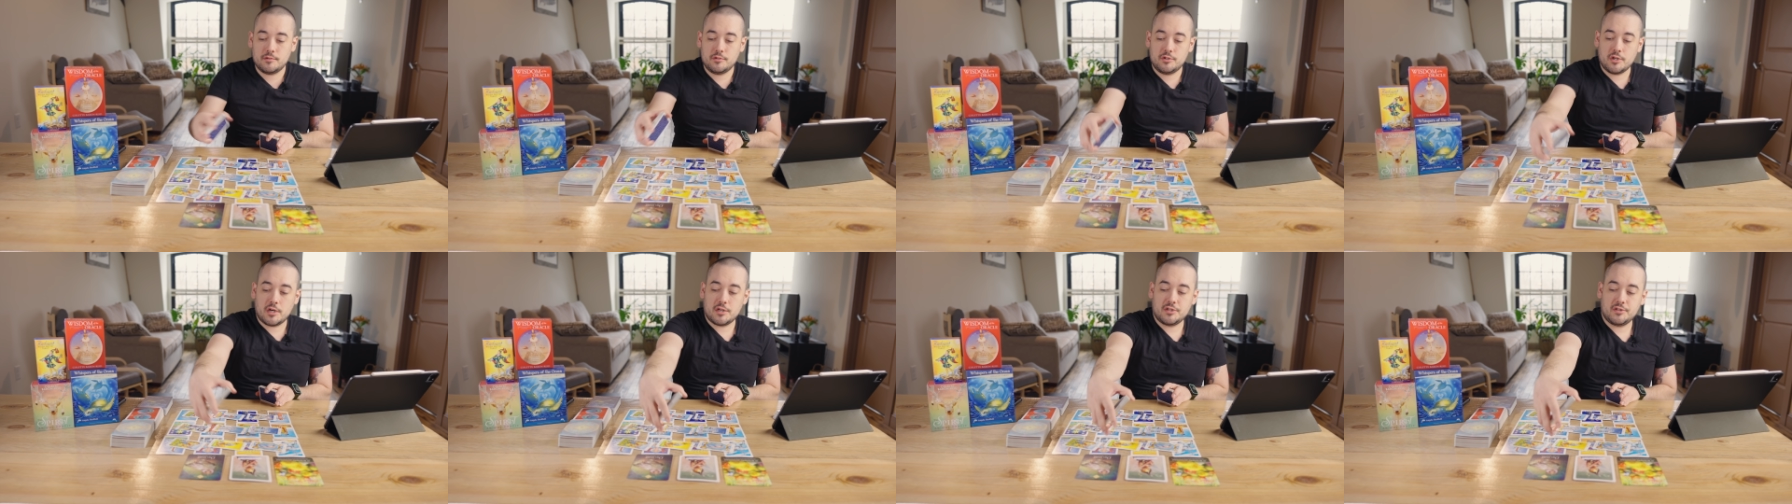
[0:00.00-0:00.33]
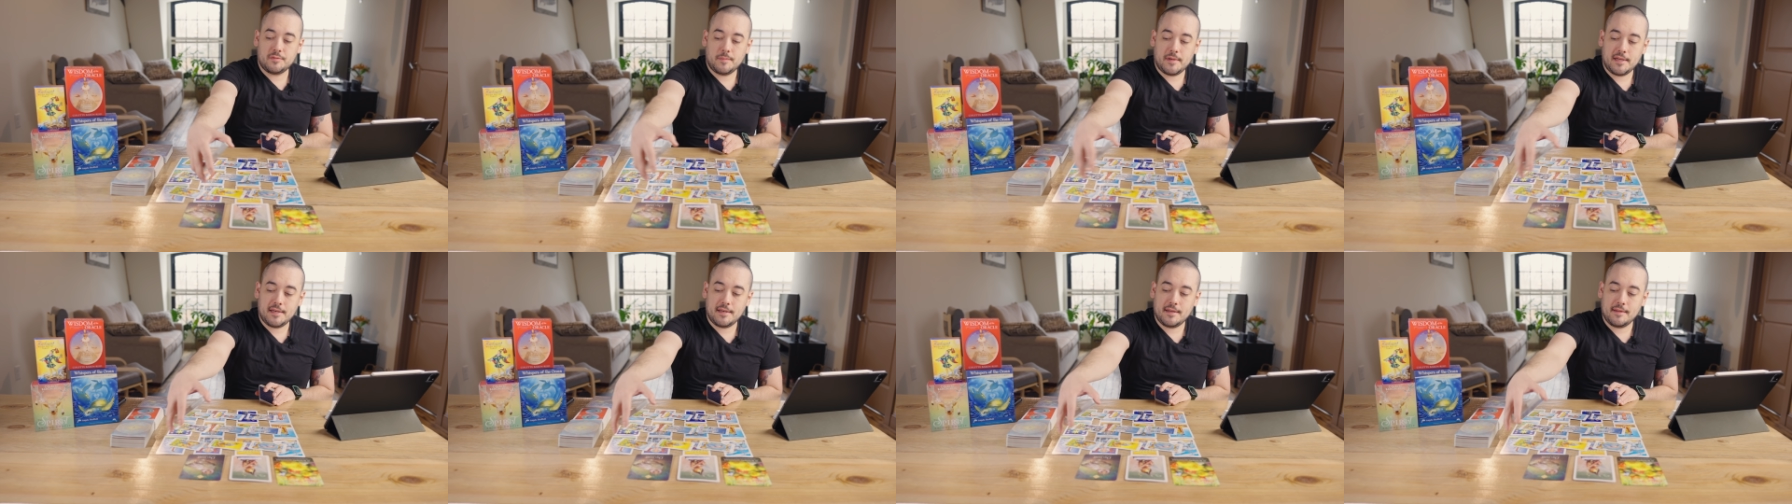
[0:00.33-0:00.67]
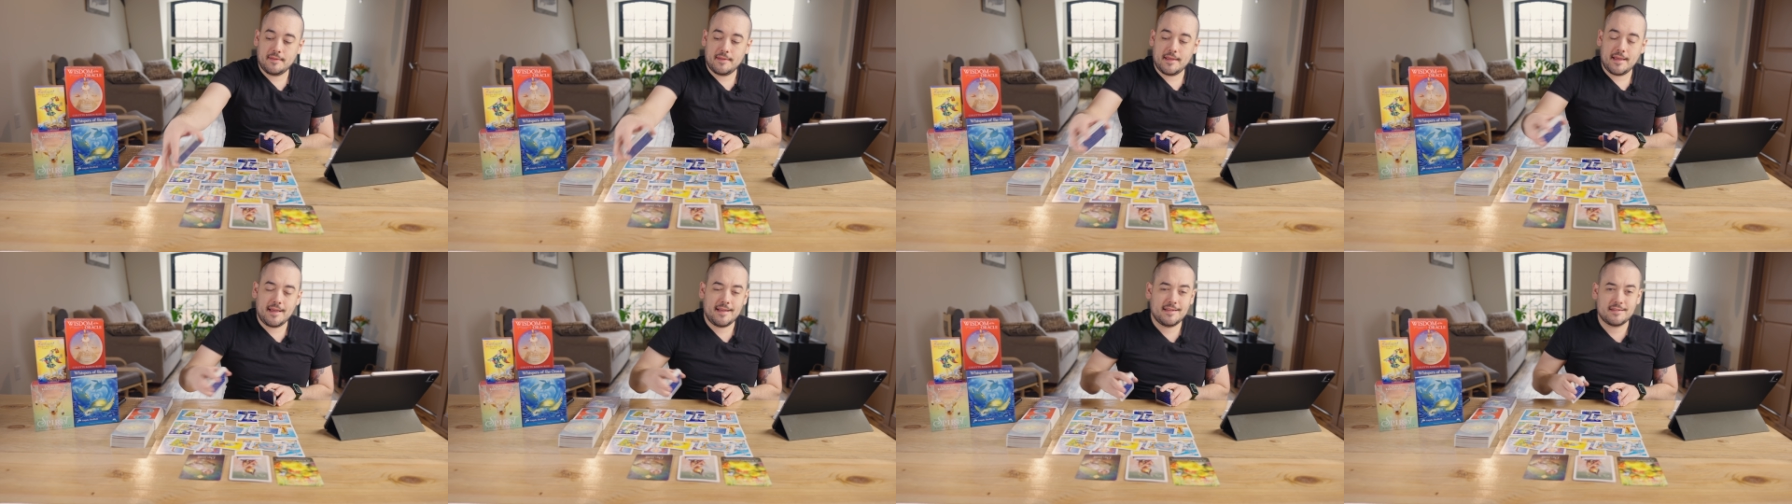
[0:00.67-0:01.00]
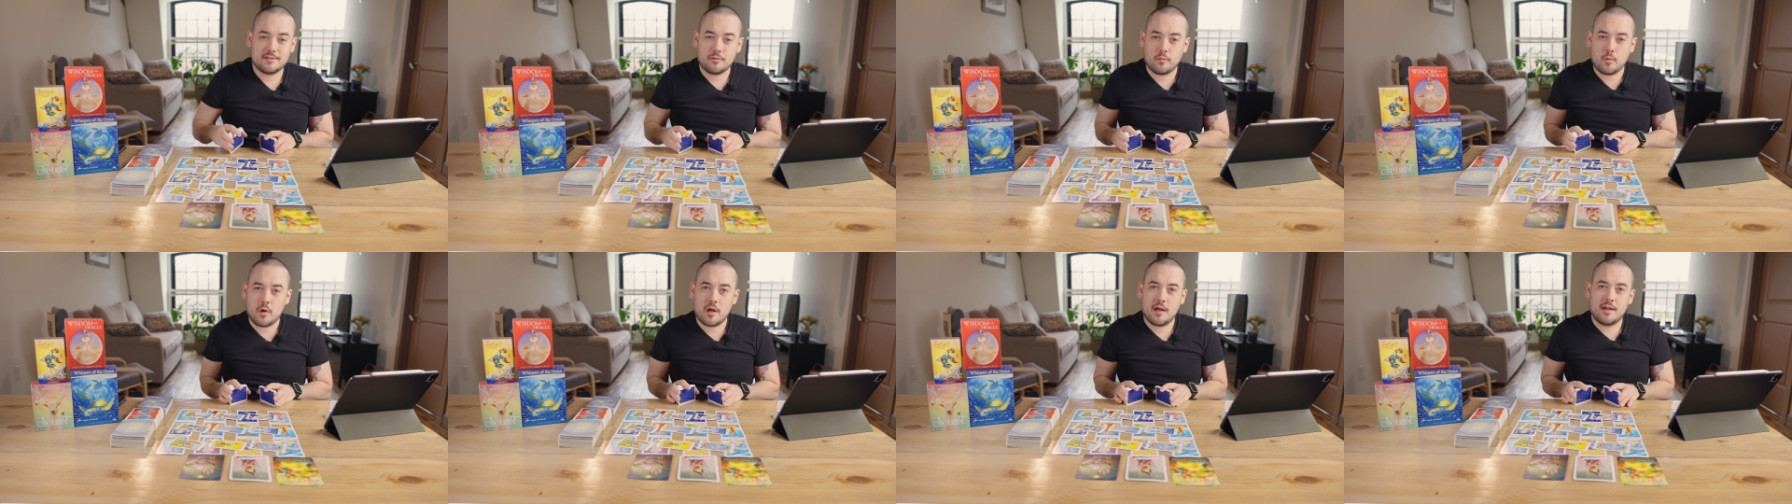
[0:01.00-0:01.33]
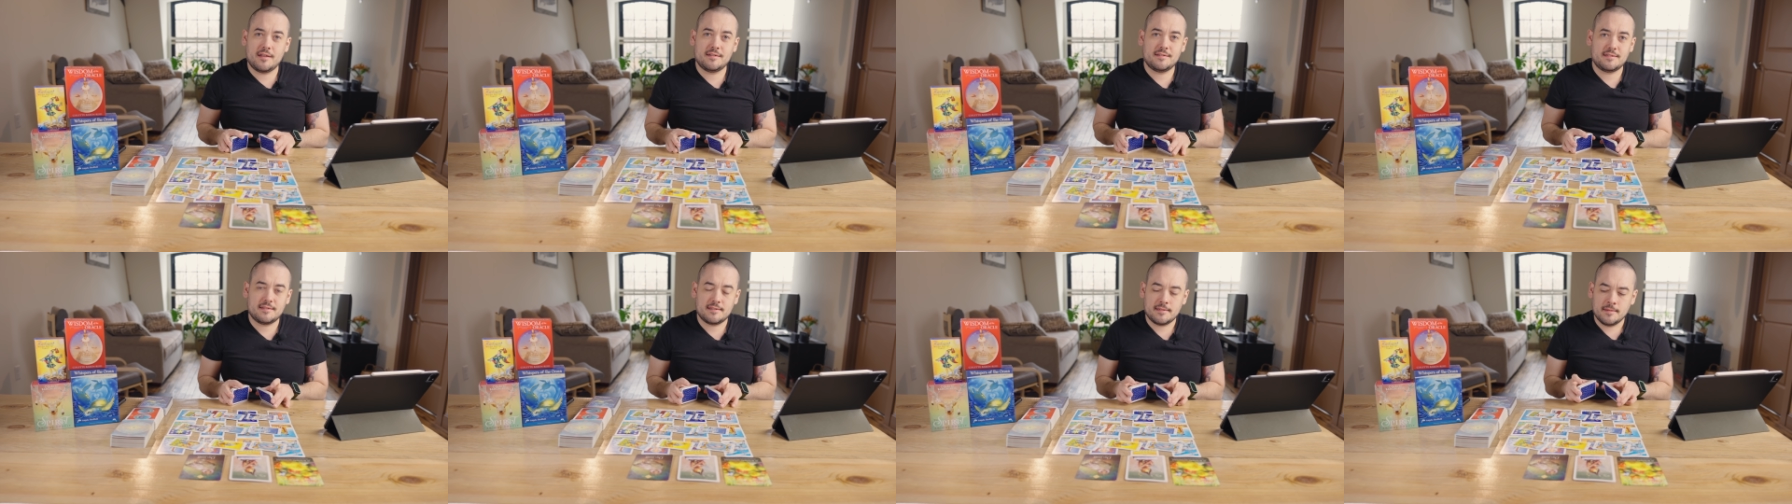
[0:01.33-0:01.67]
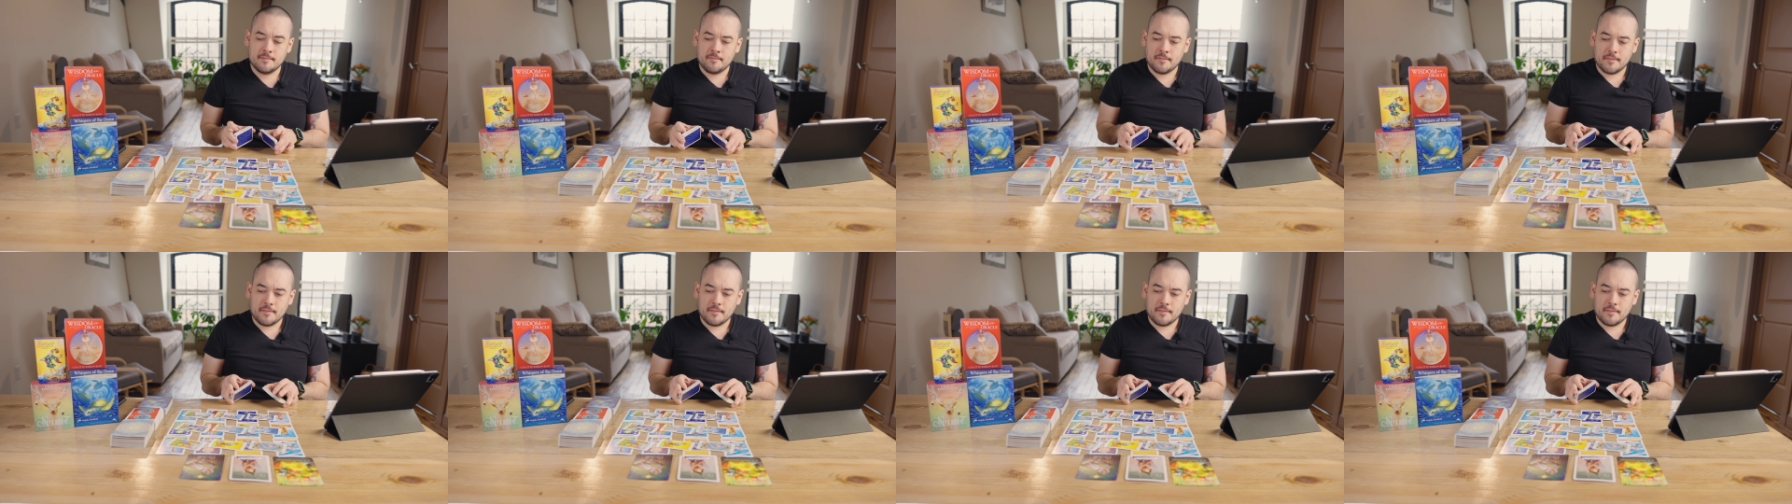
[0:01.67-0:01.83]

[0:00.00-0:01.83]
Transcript: Judgment and the Ace of Wands.